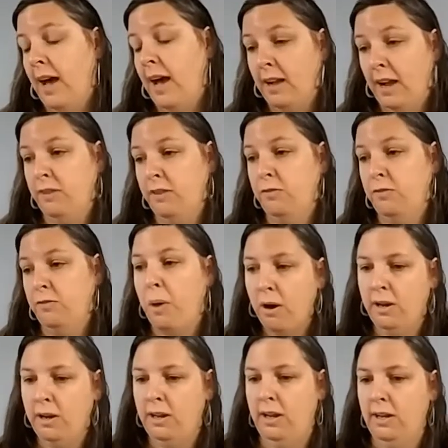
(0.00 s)
kind of
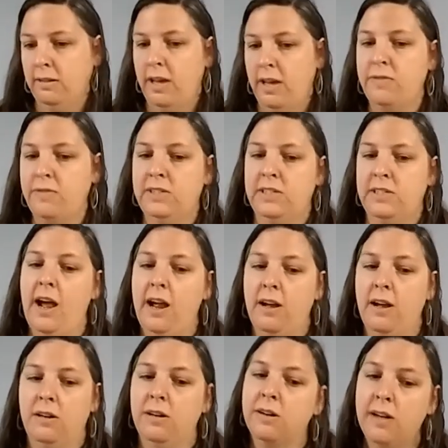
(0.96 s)
partying
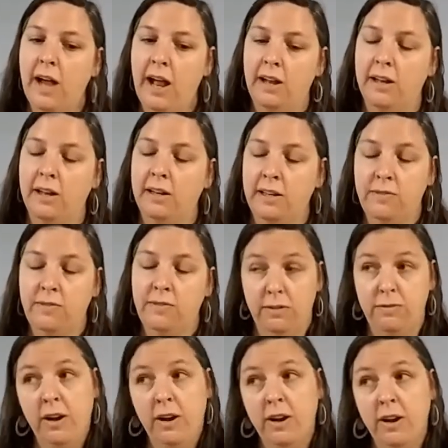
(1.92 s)
lifestyle at even
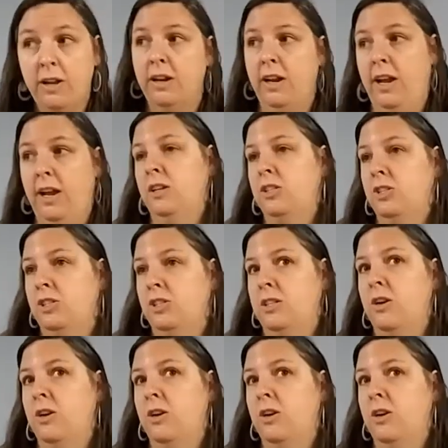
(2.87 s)
a very young age.